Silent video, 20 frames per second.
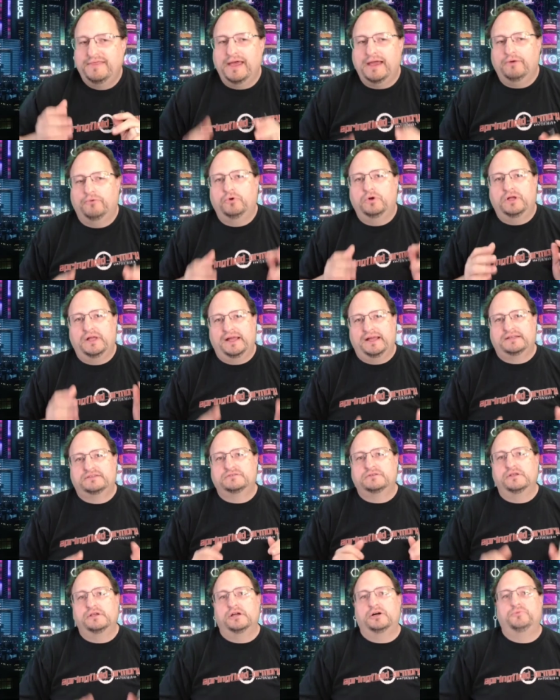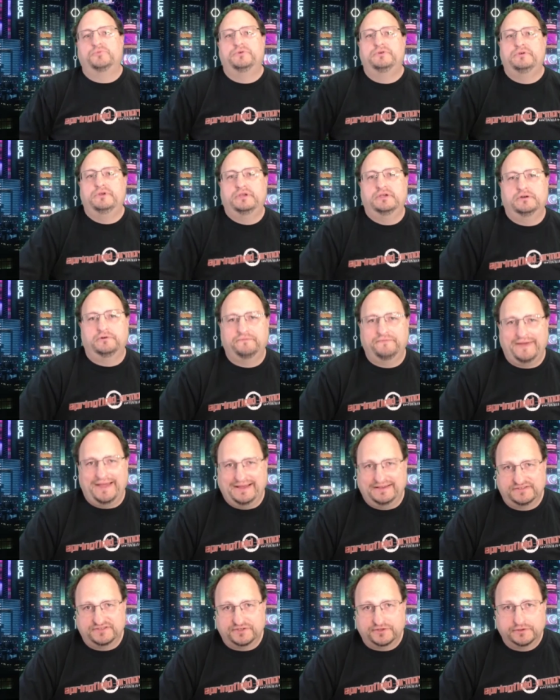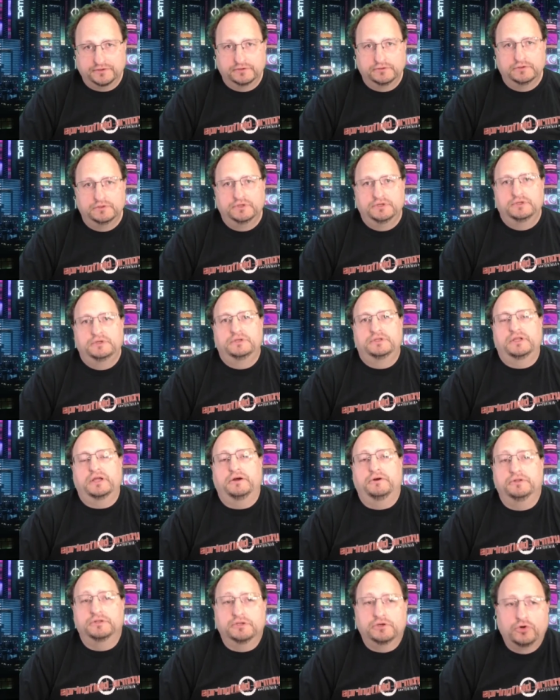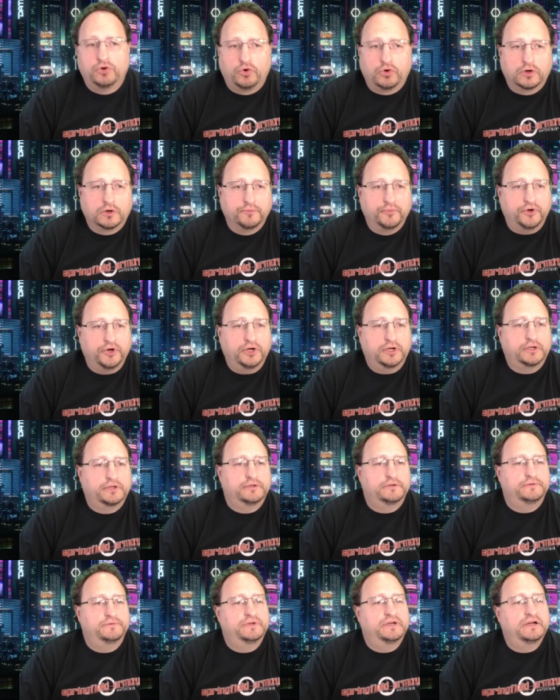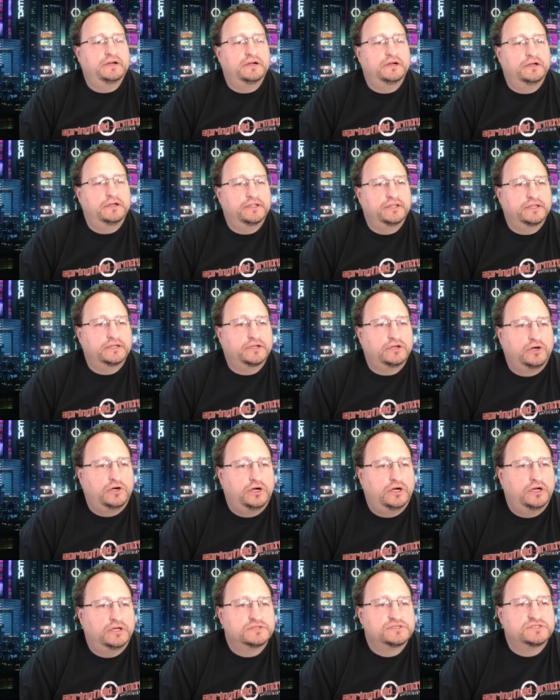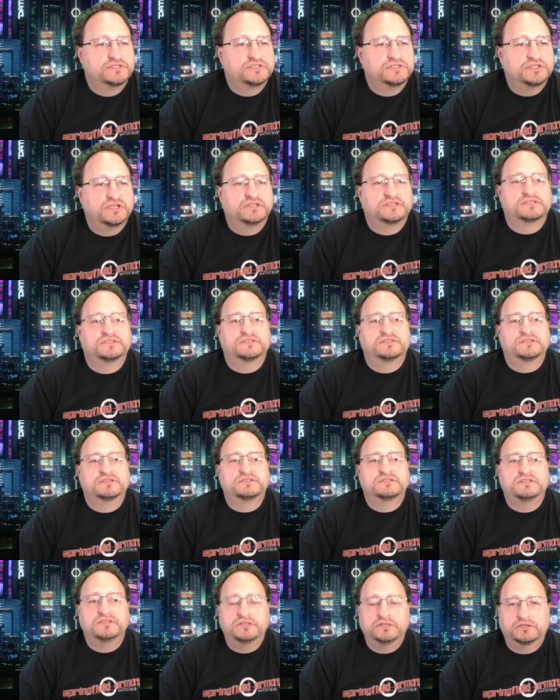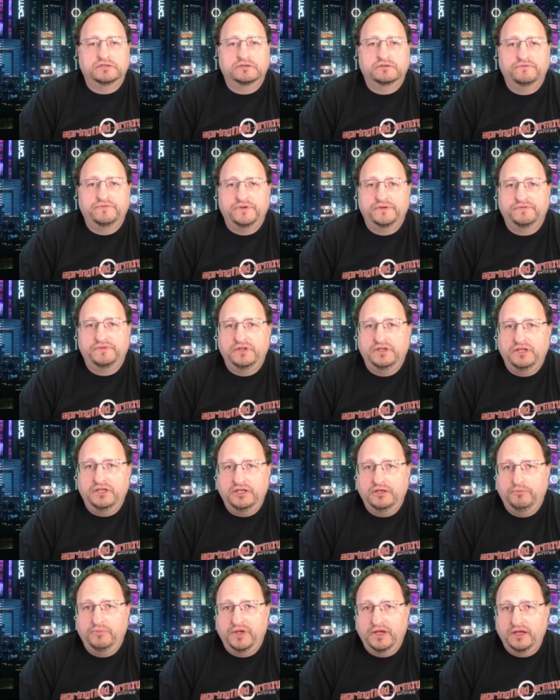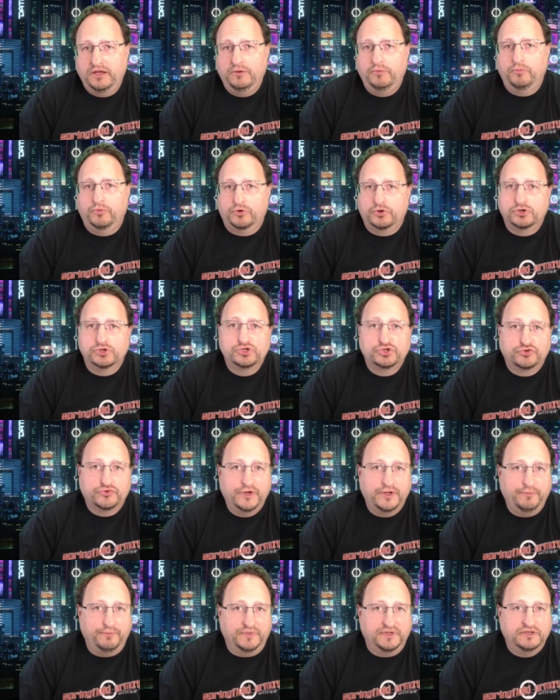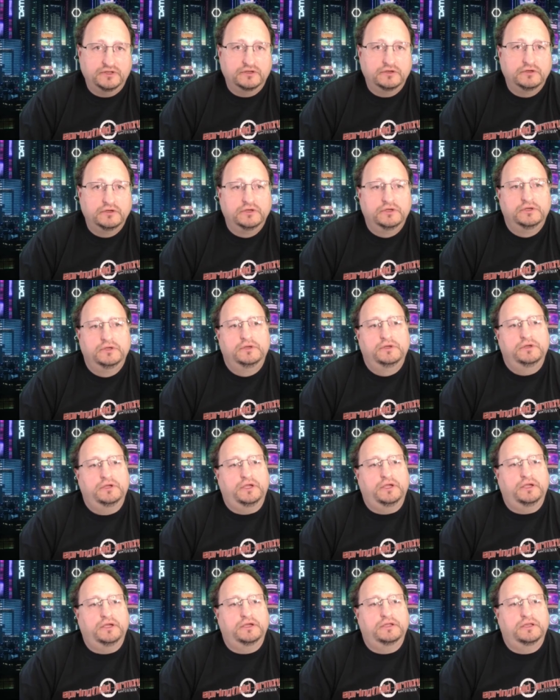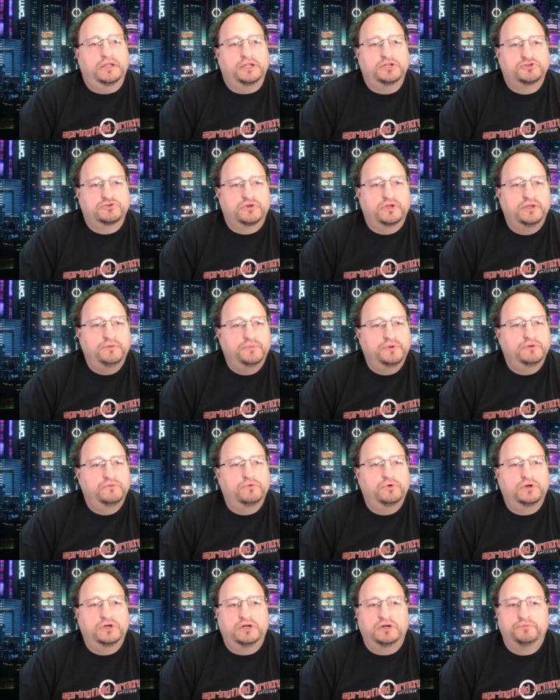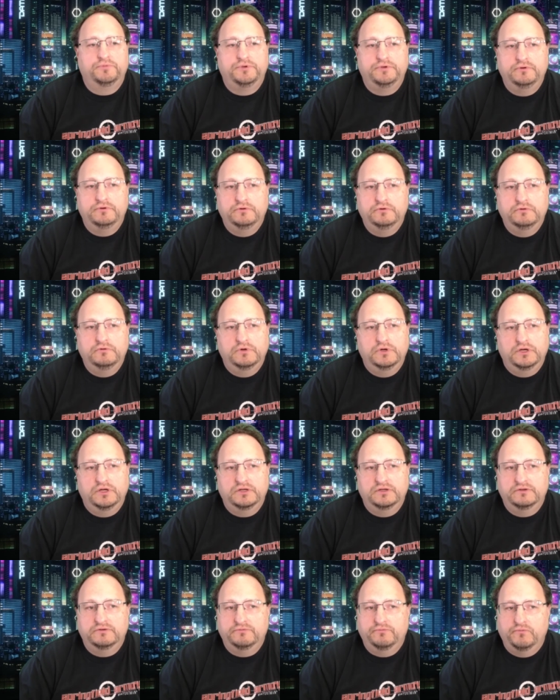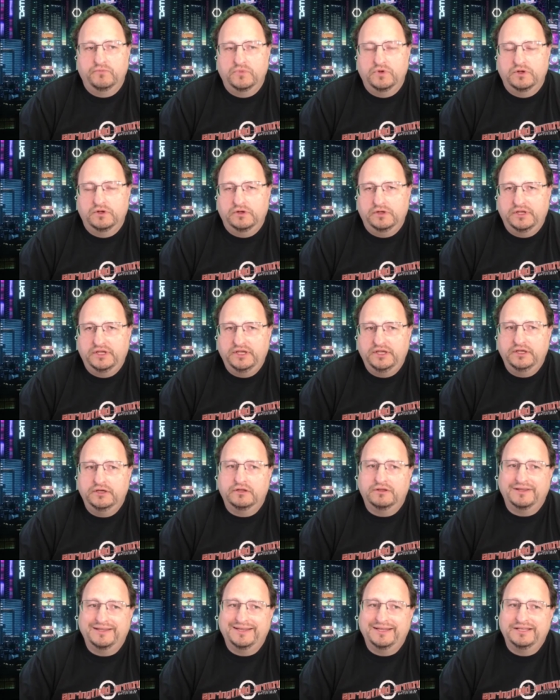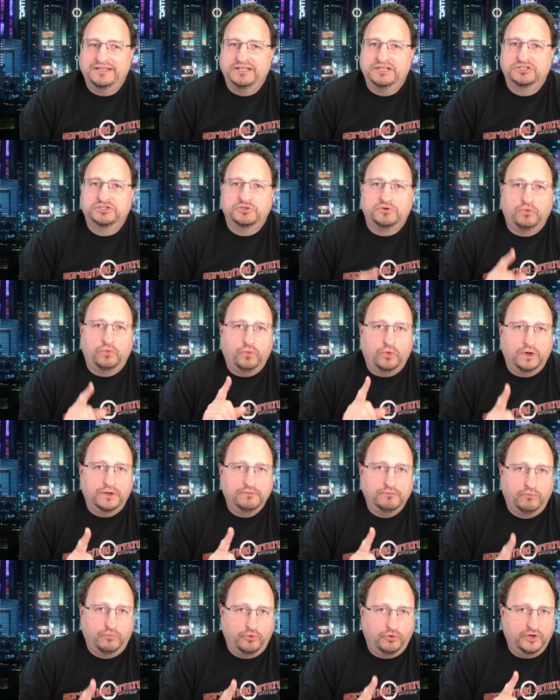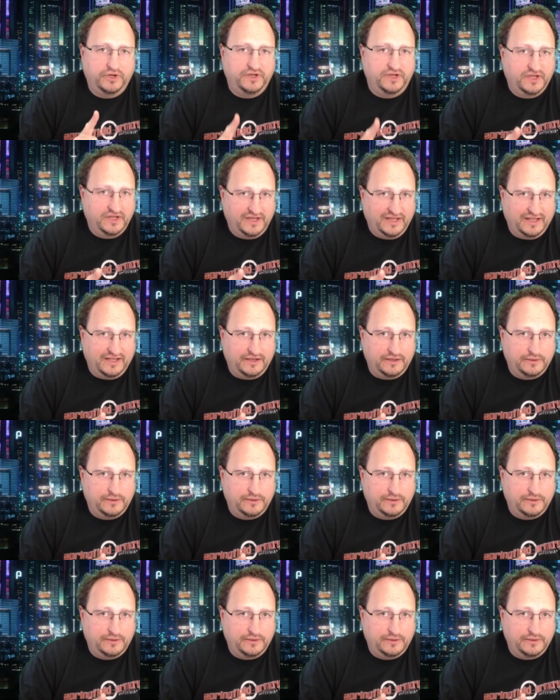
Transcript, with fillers: that will actually help you heal faster. Now, in the core book, uh, it costs 1650 EB per treatment, and a treatment will help you heal an additional one point a